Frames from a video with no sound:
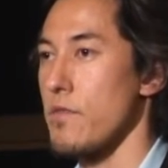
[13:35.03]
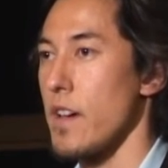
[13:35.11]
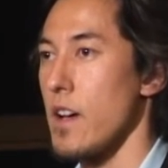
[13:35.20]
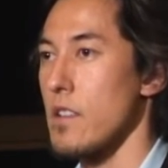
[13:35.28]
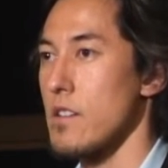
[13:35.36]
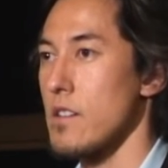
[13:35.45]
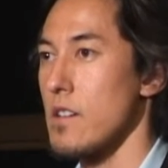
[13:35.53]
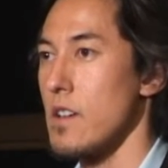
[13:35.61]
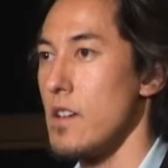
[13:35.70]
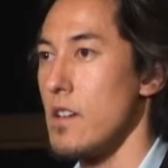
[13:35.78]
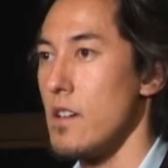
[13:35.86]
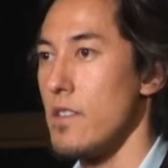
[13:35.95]
valor.
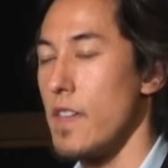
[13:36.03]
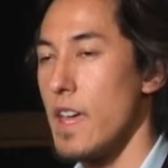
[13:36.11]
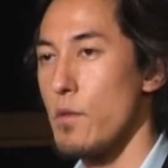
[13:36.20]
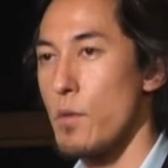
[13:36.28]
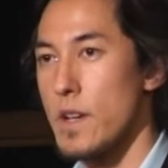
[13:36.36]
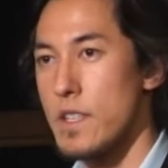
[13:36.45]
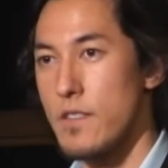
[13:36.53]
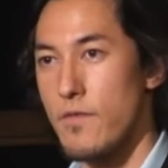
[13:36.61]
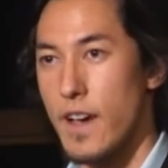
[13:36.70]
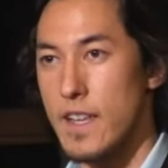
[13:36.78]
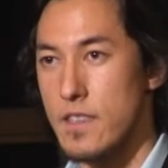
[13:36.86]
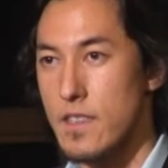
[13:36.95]
They were ready to
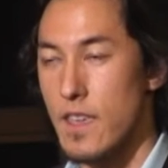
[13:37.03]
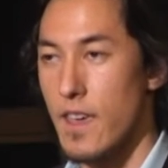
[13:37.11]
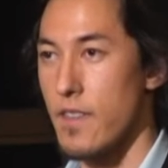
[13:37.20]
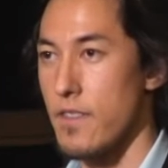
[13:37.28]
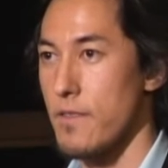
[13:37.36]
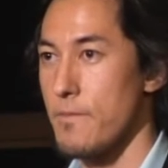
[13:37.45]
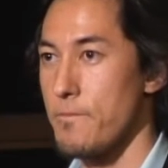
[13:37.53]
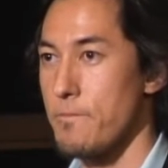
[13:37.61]
fight to the death.